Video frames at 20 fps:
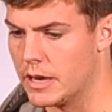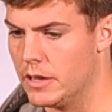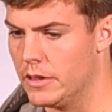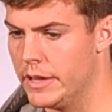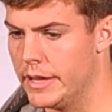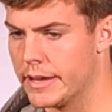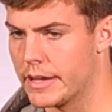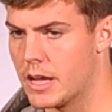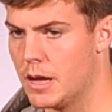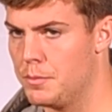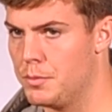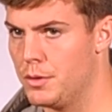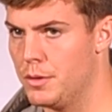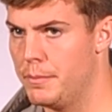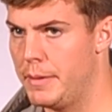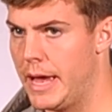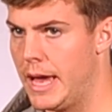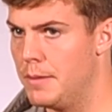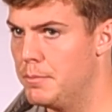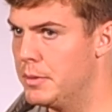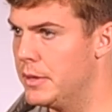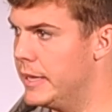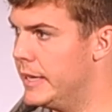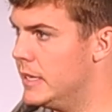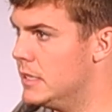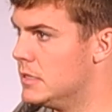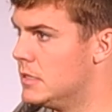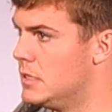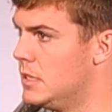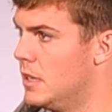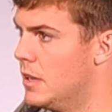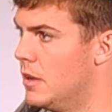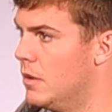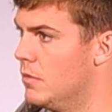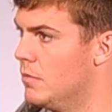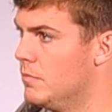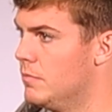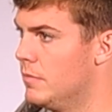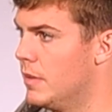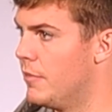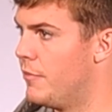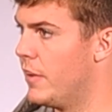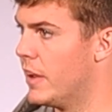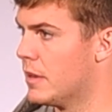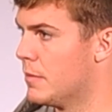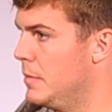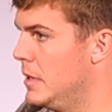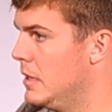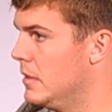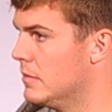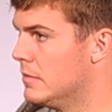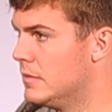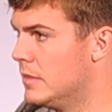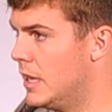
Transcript: let a couple of bad plays, you know, affect me.